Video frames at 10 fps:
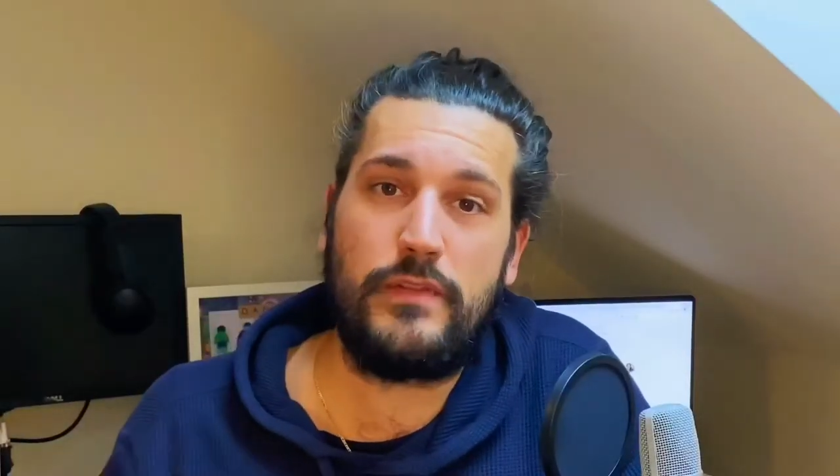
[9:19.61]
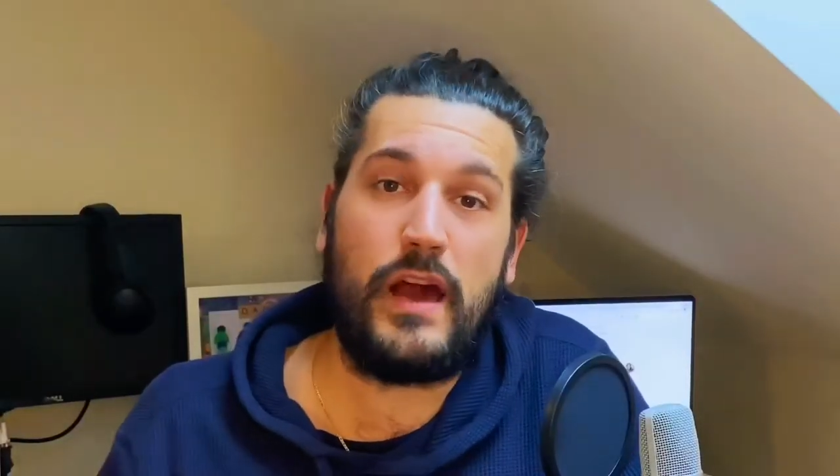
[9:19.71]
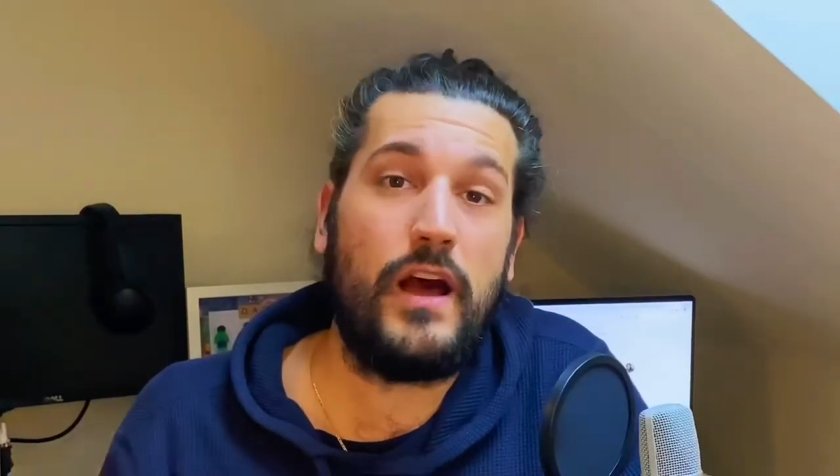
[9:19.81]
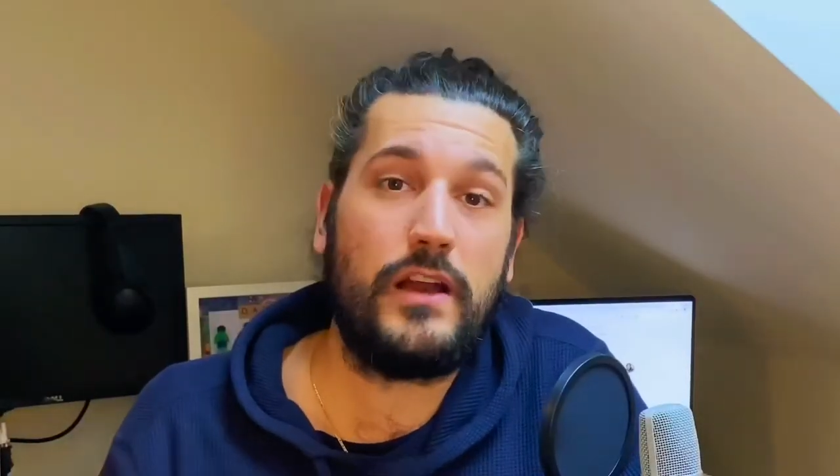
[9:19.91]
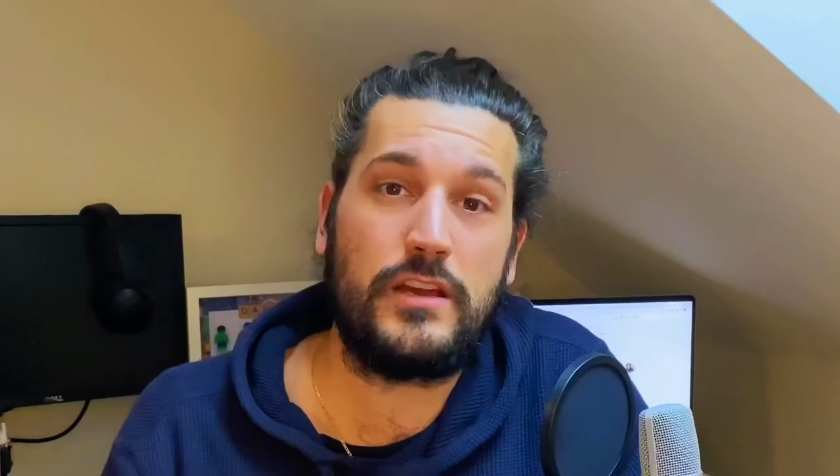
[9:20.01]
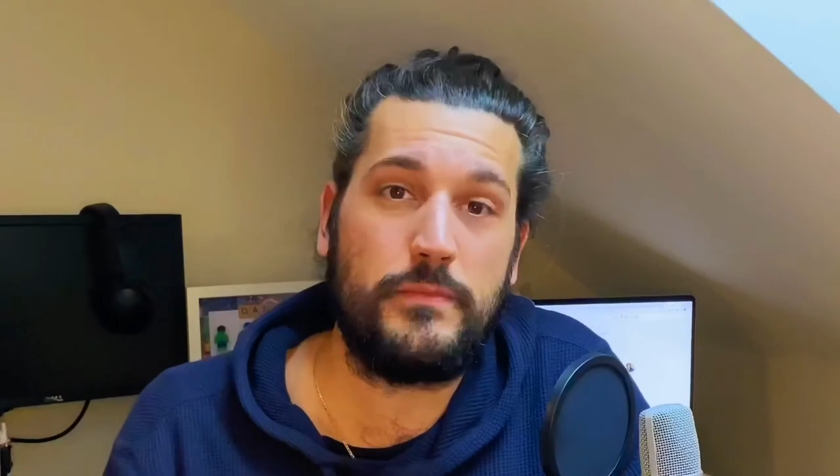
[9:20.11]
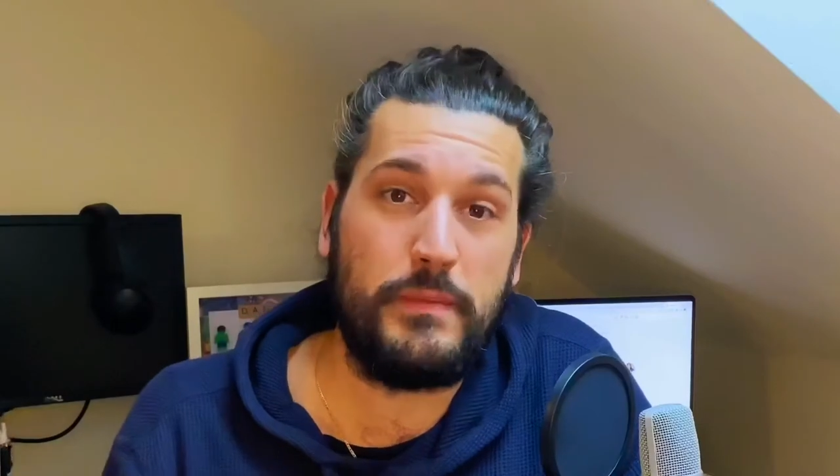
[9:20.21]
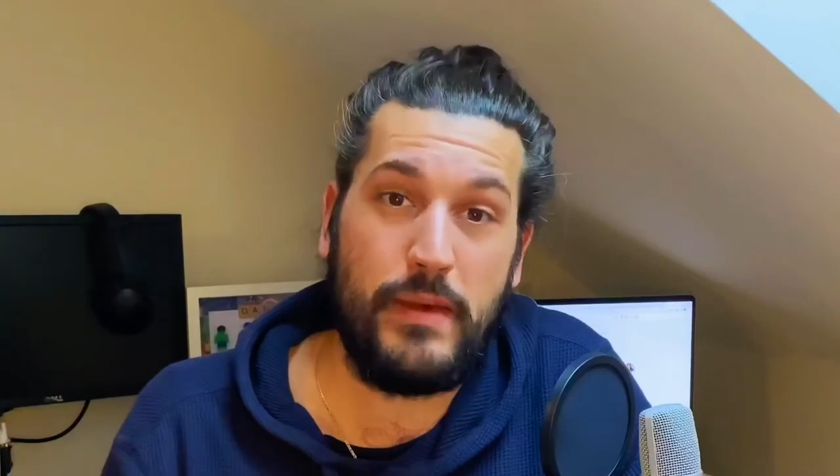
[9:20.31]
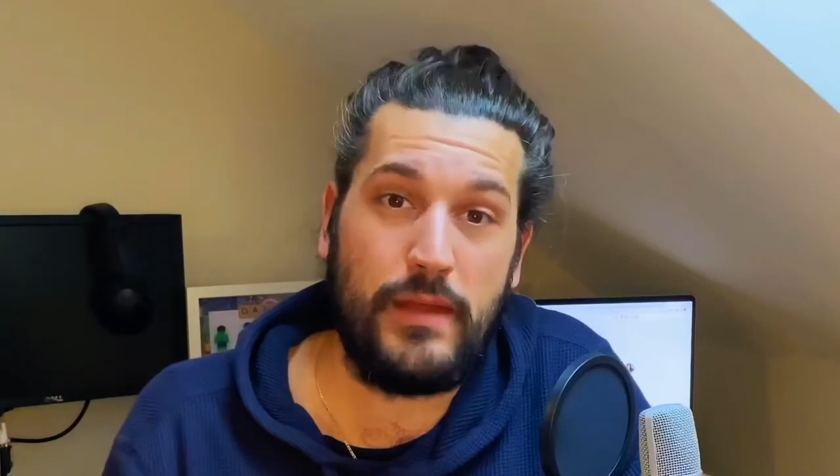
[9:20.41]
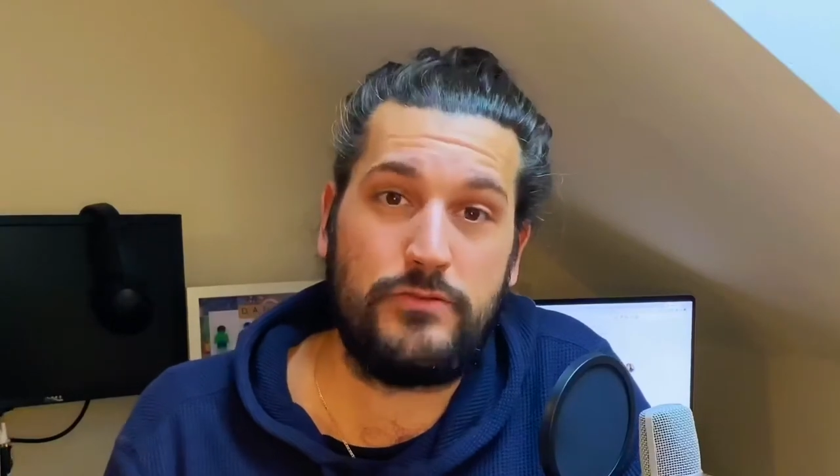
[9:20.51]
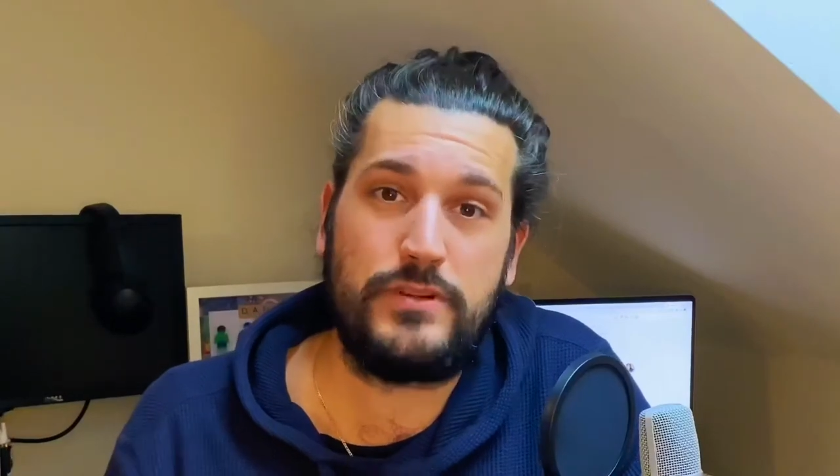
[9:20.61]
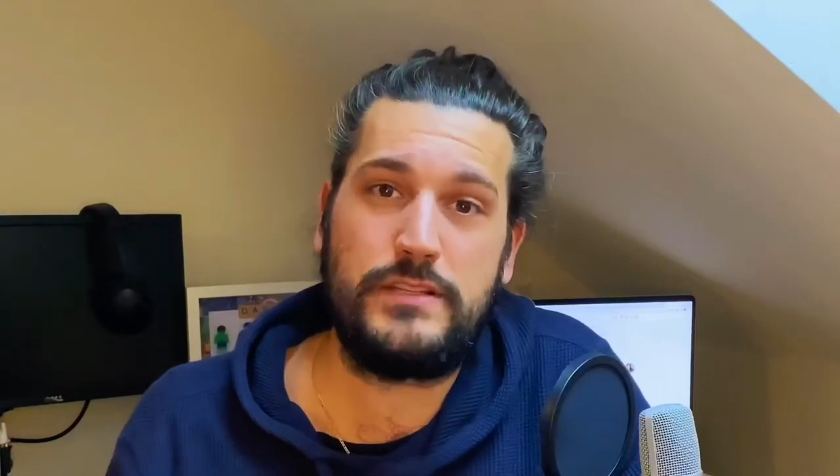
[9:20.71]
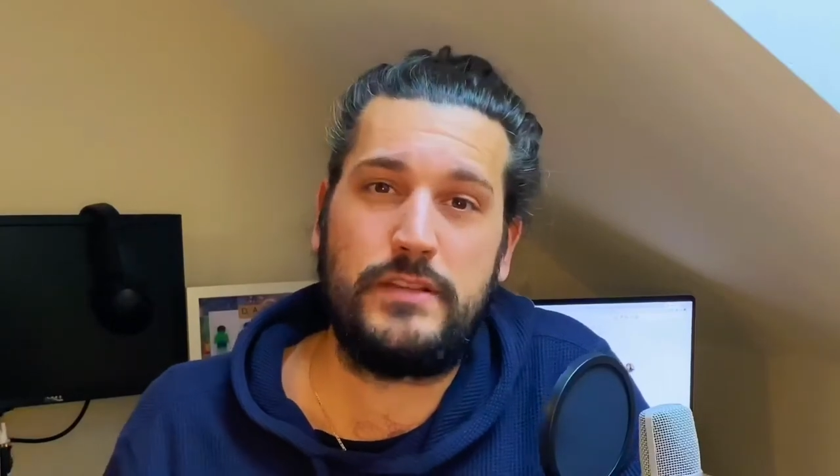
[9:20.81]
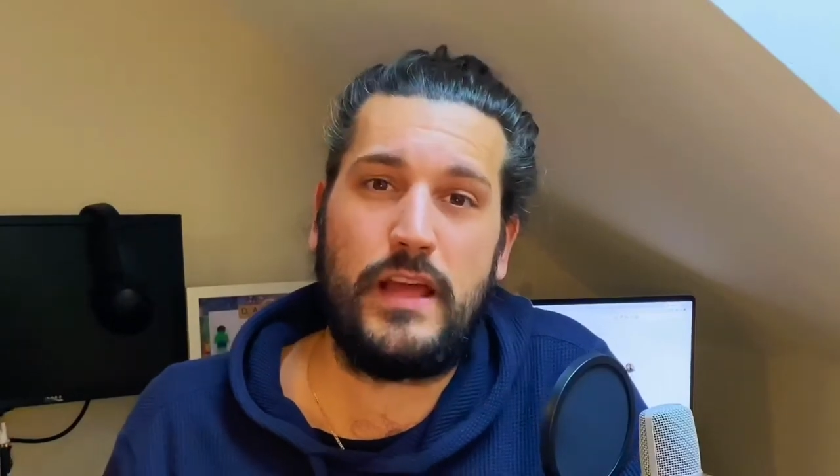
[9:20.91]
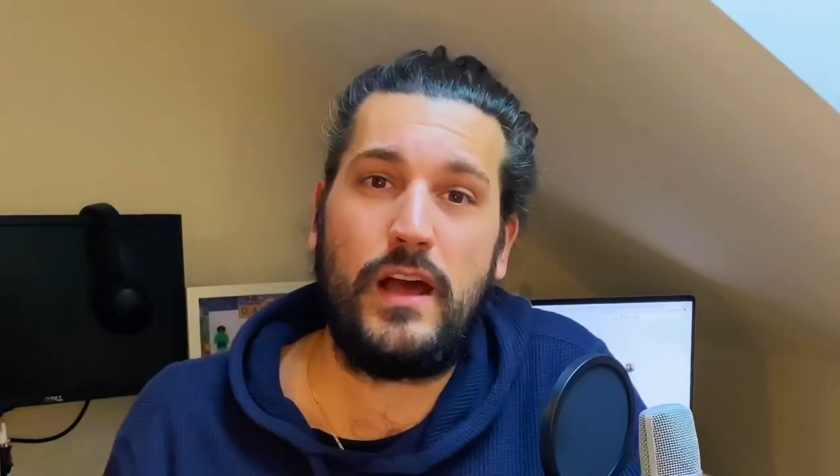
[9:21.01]
there are going to be
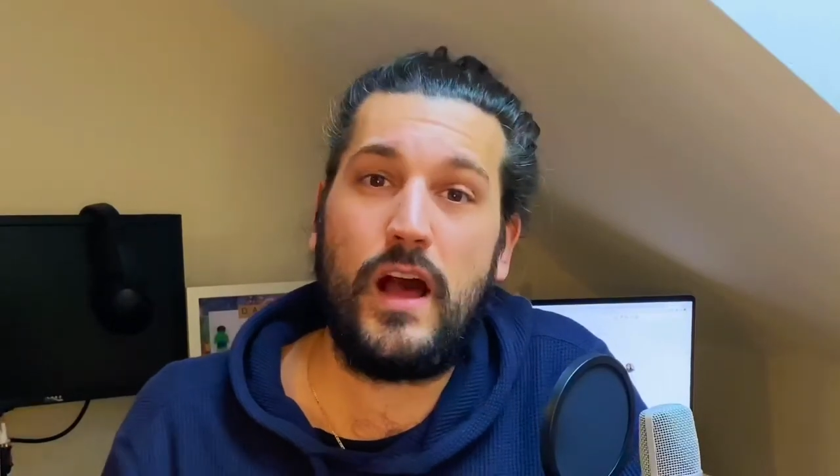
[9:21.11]
boundaries and there